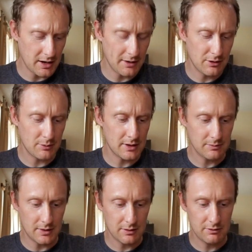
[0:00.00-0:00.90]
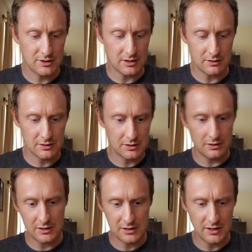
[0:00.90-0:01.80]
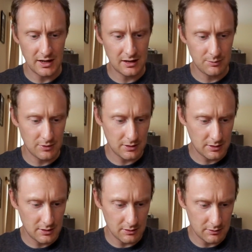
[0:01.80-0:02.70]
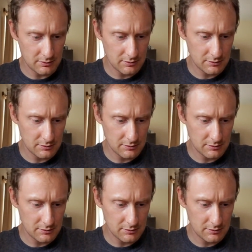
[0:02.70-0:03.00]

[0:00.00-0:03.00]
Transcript: I know my 3-cell can sit on its side, but you know,